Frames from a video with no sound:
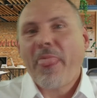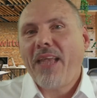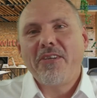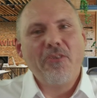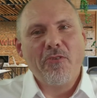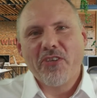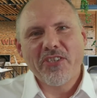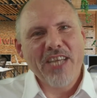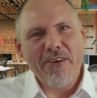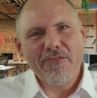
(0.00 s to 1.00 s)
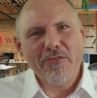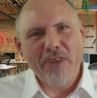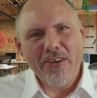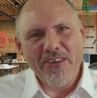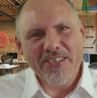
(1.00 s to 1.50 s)
You'll just have to
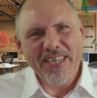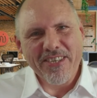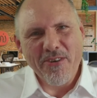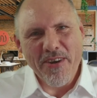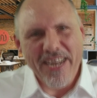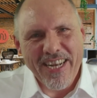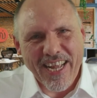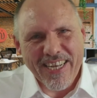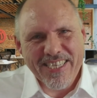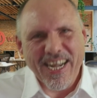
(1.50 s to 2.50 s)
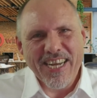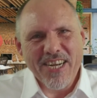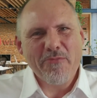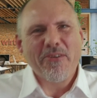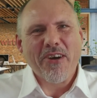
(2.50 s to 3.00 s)
follow us and go in and sign
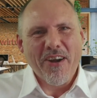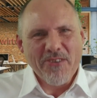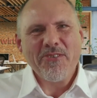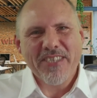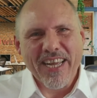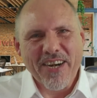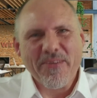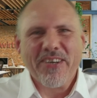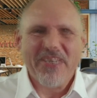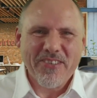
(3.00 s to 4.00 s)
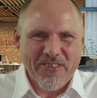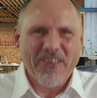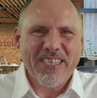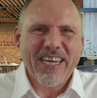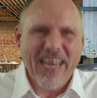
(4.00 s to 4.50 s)
up for our newsletter, because, of
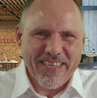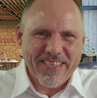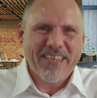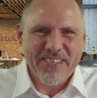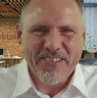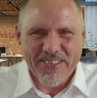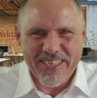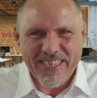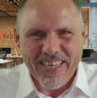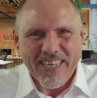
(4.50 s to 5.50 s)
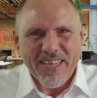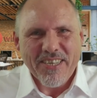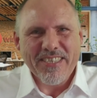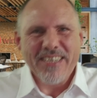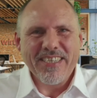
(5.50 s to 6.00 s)
course, I can't tell you
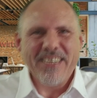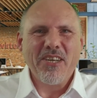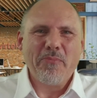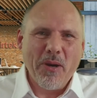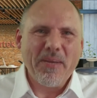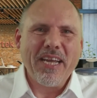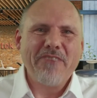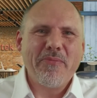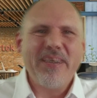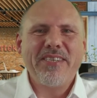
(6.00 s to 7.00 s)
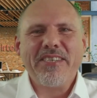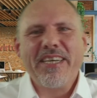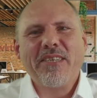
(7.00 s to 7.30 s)
since it's not public information yet.